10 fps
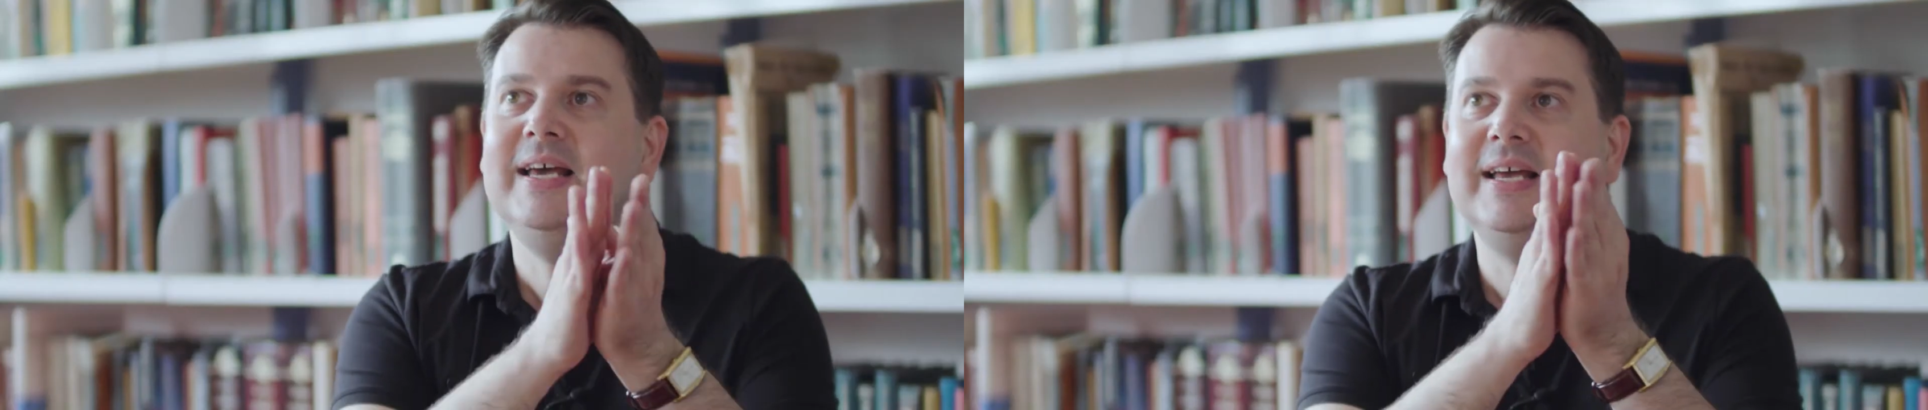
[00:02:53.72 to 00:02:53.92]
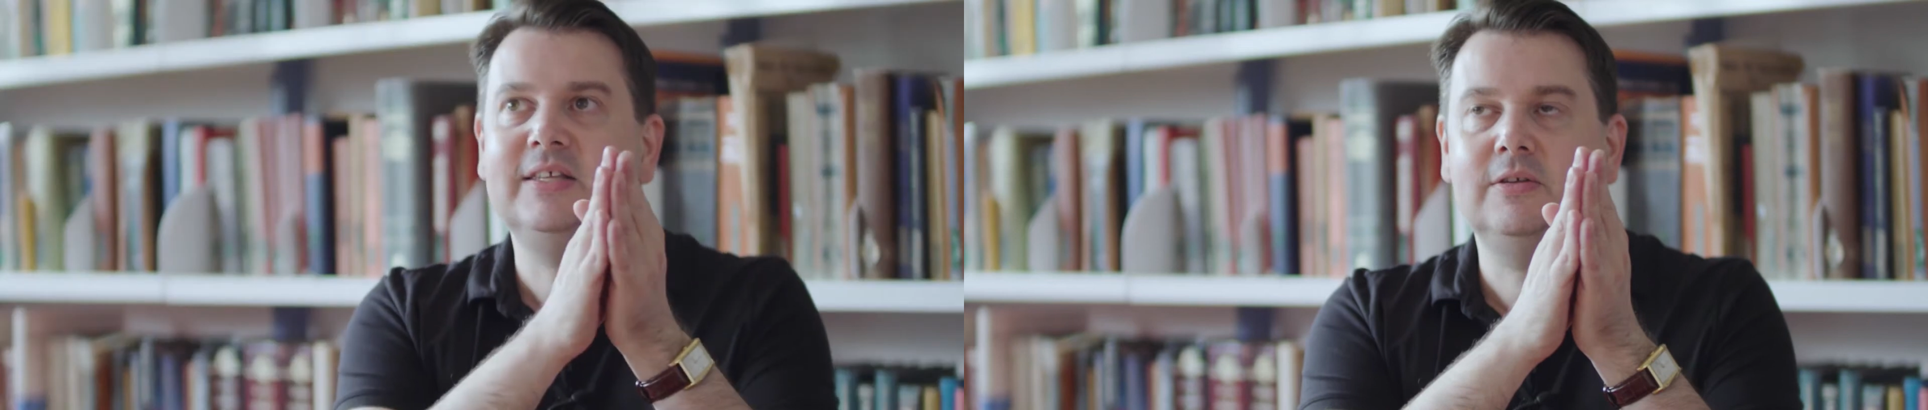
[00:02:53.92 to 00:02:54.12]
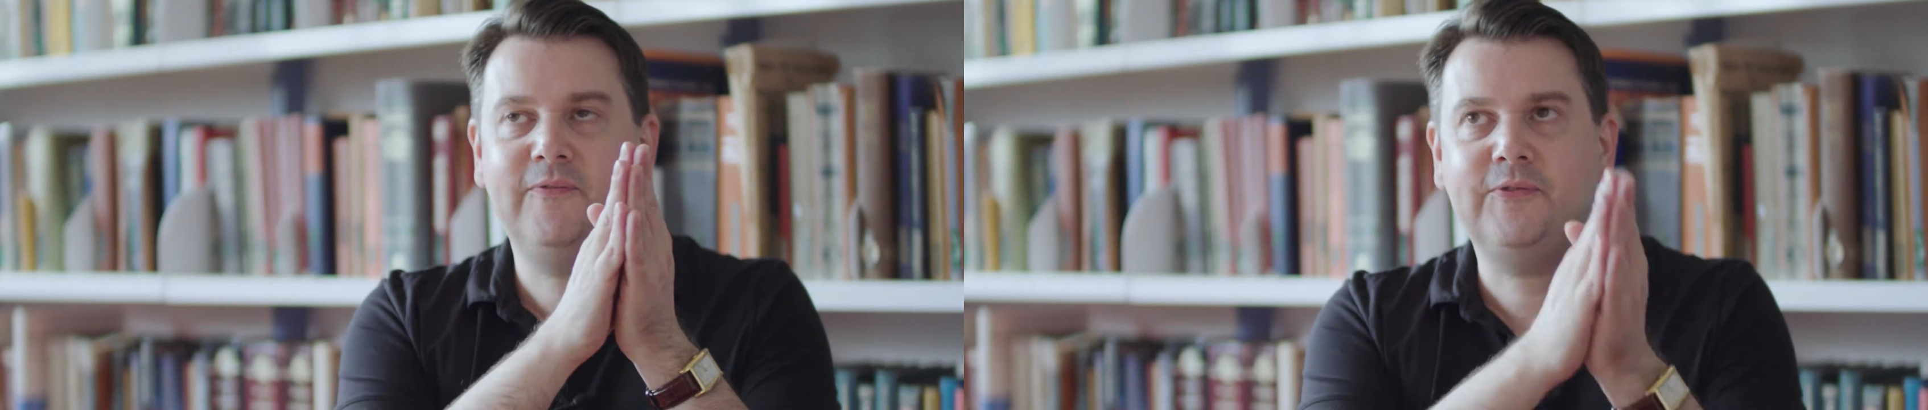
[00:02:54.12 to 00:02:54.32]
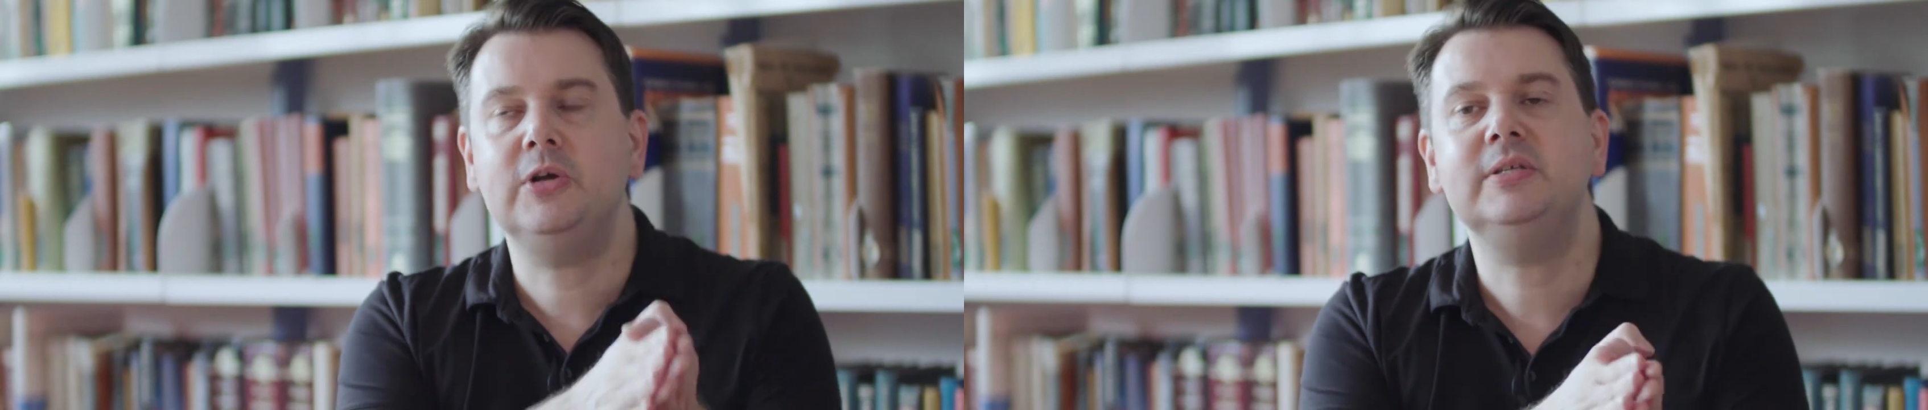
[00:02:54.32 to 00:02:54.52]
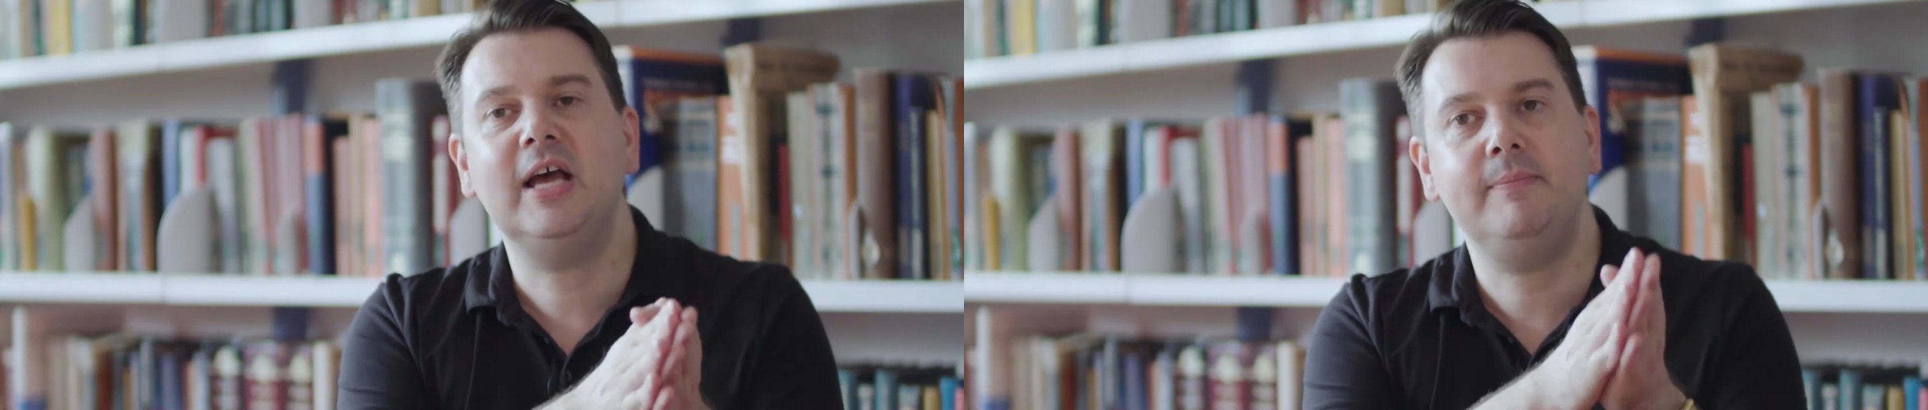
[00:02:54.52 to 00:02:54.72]
it's the
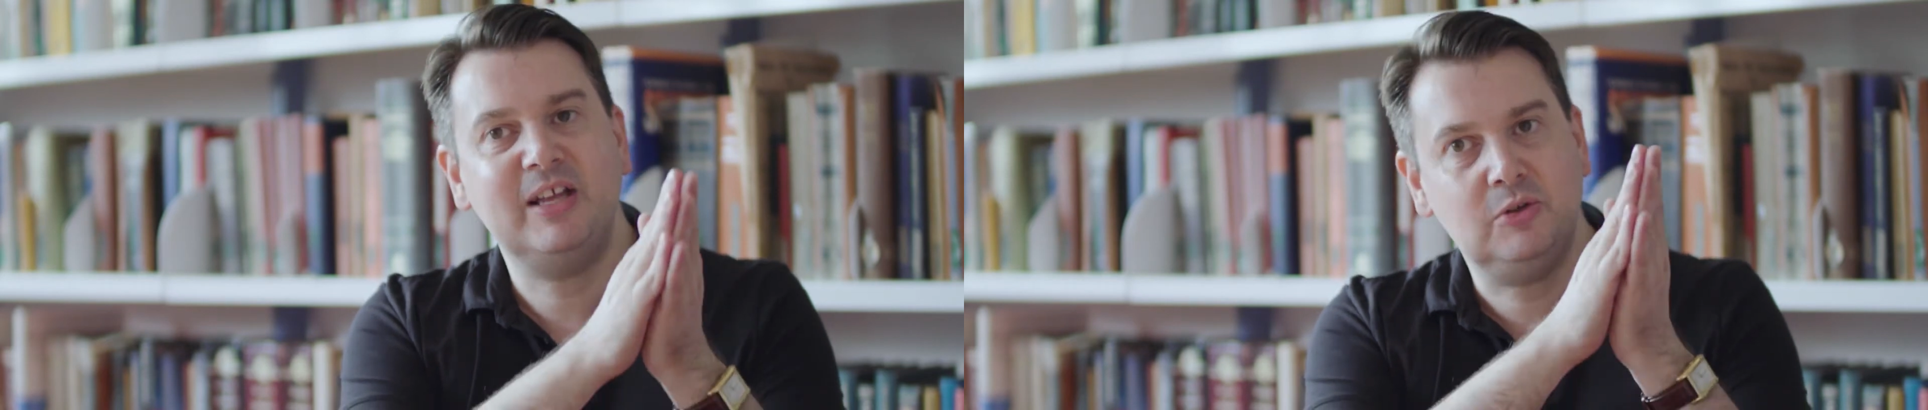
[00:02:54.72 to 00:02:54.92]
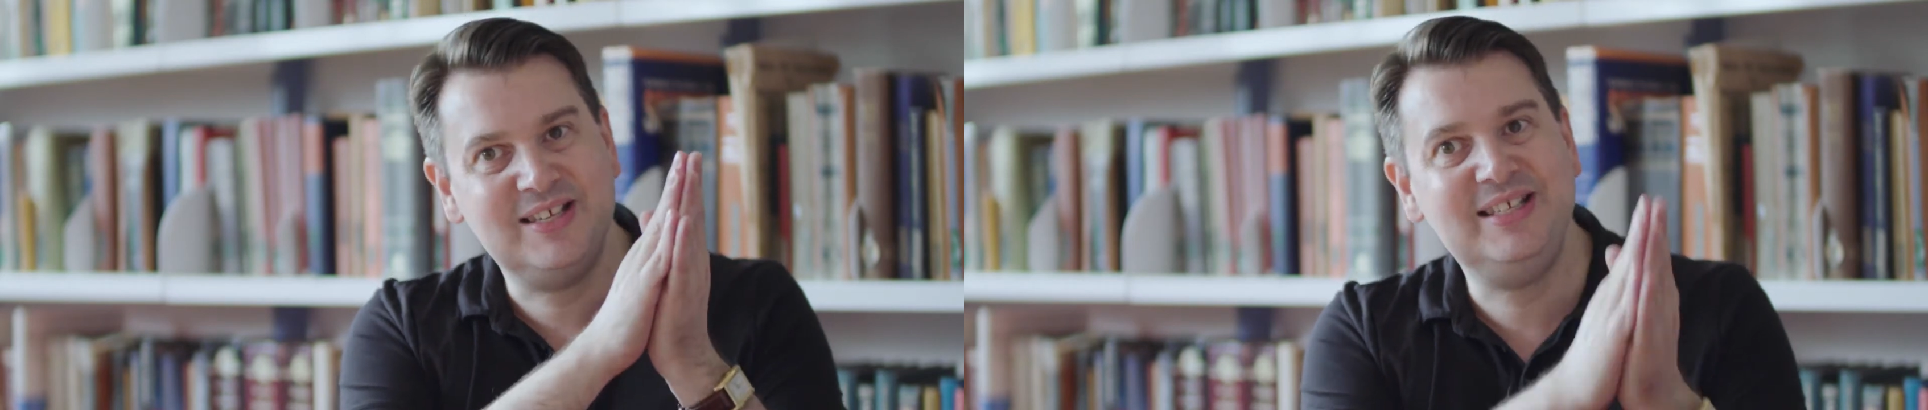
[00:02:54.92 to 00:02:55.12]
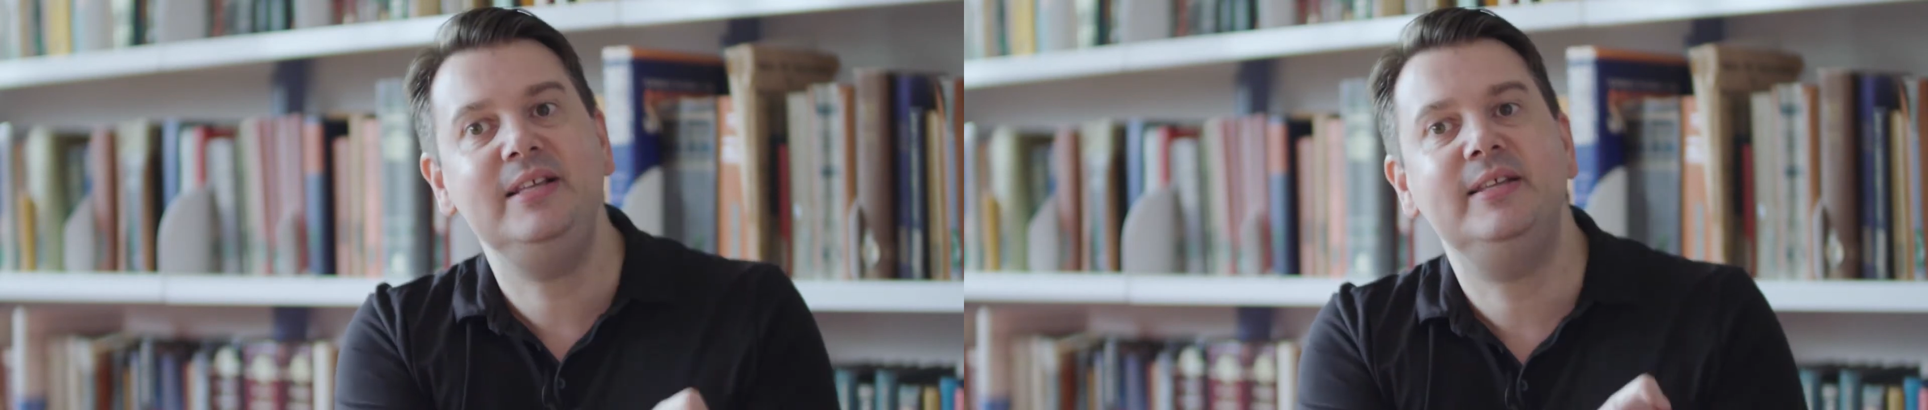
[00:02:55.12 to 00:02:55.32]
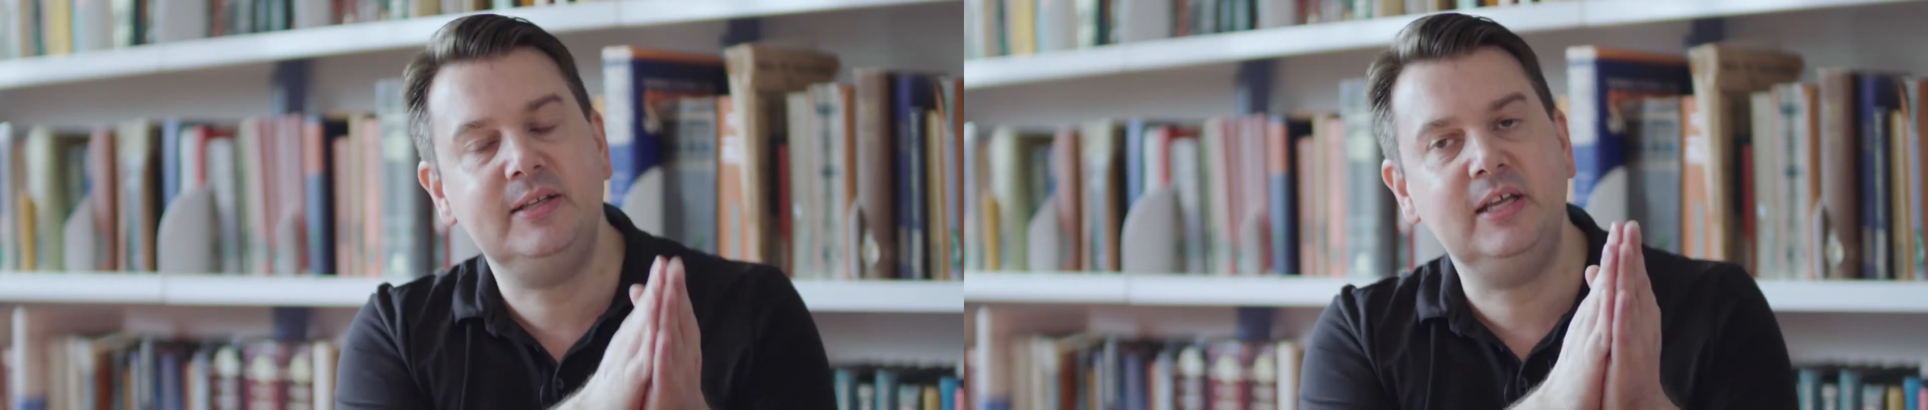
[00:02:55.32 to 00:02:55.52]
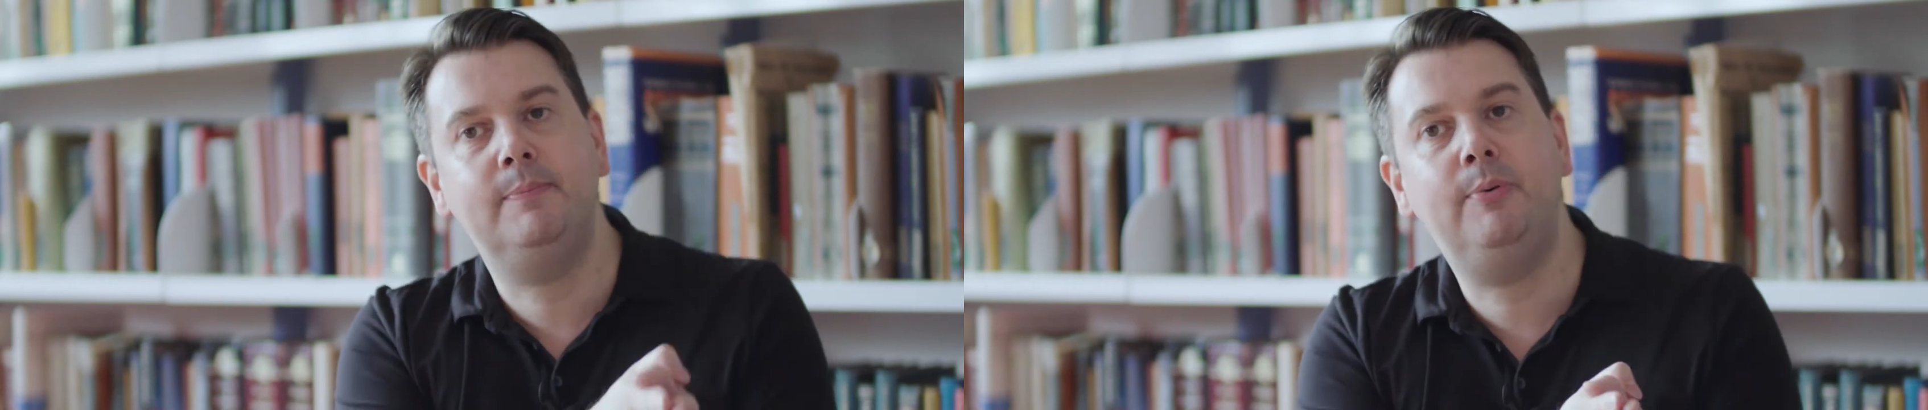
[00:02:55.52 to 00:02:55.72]
first time that a synthetic